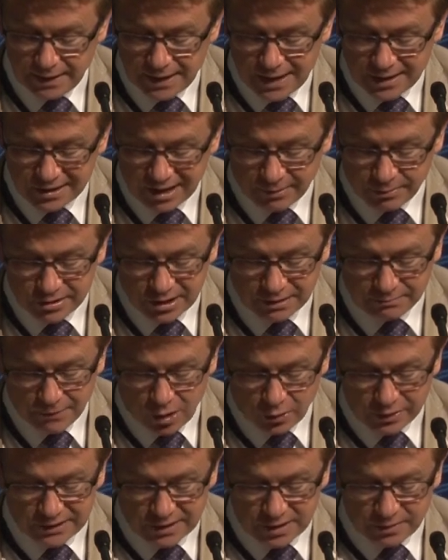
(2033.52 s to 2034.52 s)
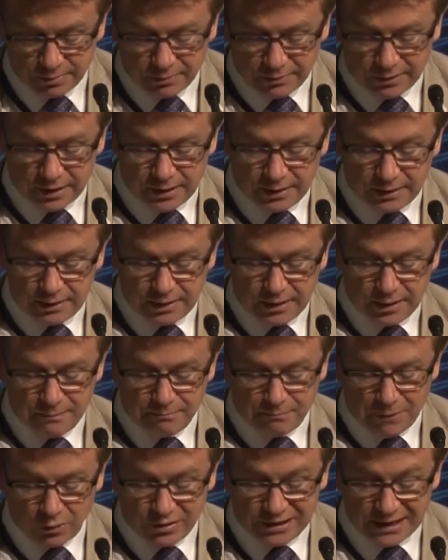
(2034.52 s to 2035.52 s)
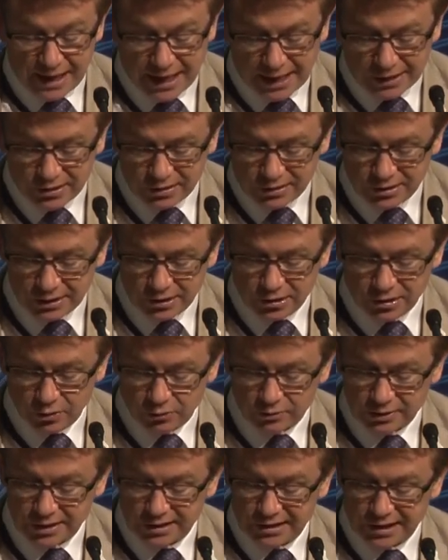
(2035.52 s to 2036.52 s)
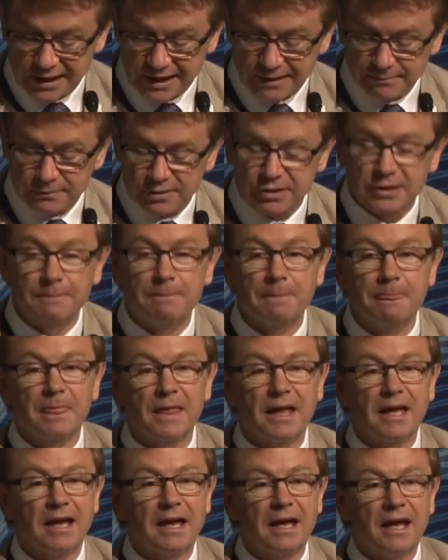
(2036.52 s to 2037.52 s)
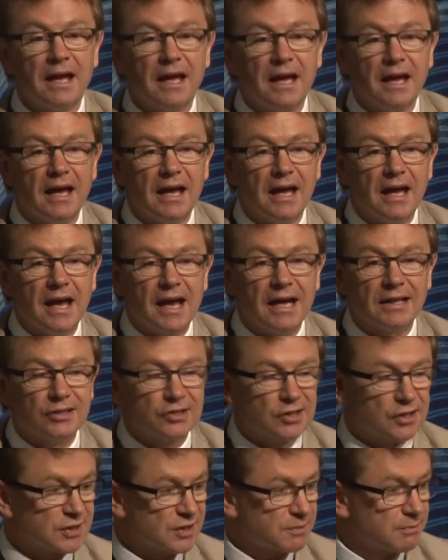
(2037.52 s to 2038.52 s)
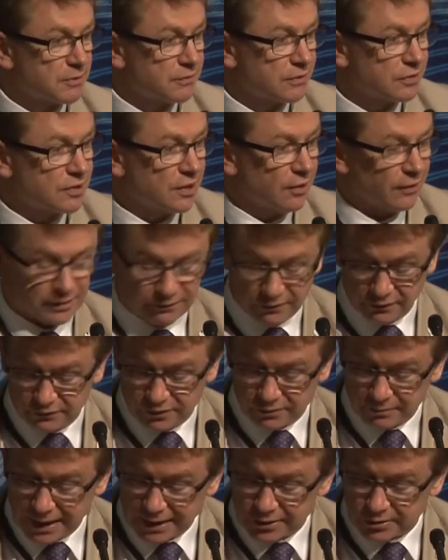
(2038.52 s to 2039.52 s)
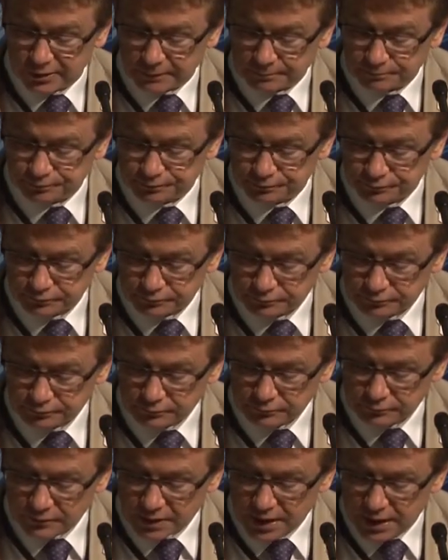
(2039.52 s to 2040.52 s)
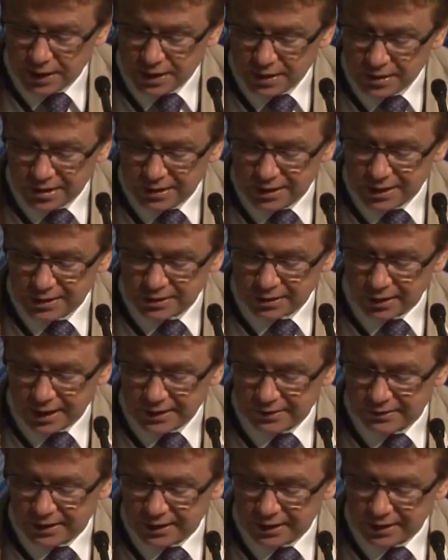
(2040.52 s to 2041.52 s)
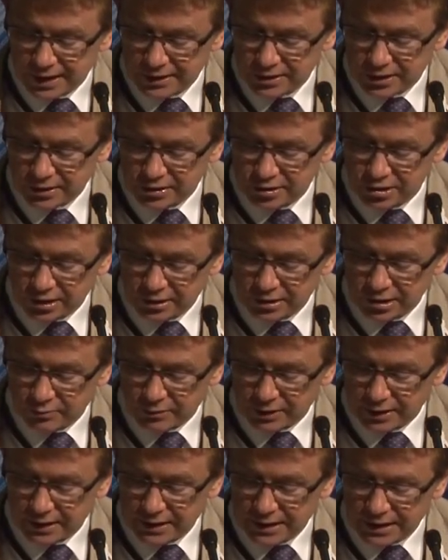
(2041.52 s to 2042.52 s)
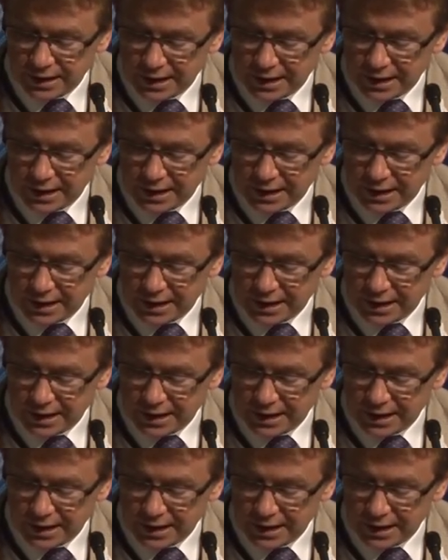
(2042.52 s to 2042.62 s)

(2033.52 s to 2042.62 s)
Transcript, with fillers: establishing multidisciplinary, multi-agency children's teams, and systems for sharing of information. So this, I think, is a genuinely